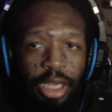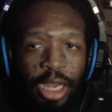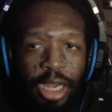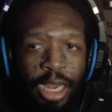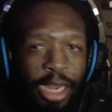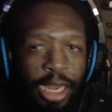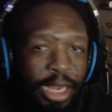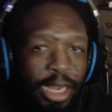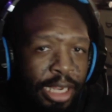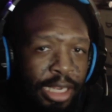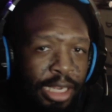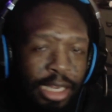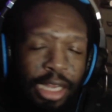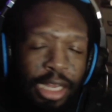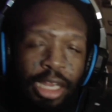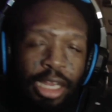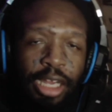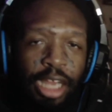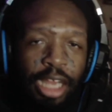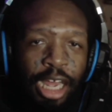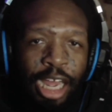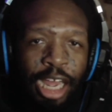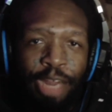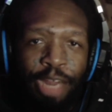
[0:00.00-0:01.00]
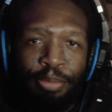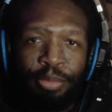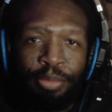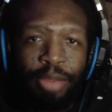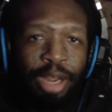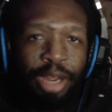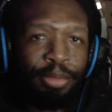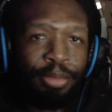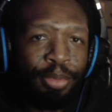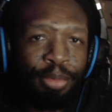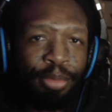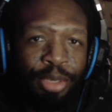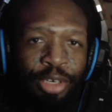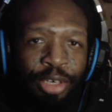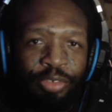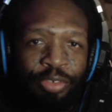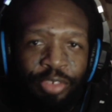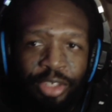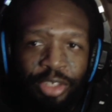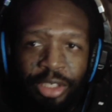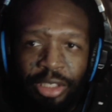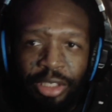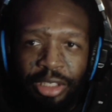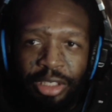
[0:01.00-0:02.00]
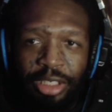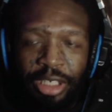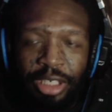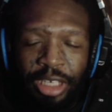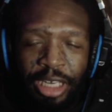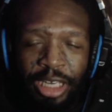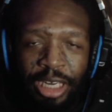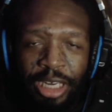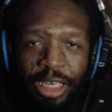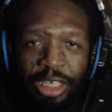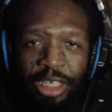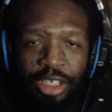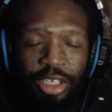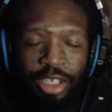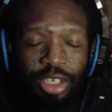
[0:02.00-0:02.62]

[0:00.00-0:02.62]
I I'm I'm a bit of a like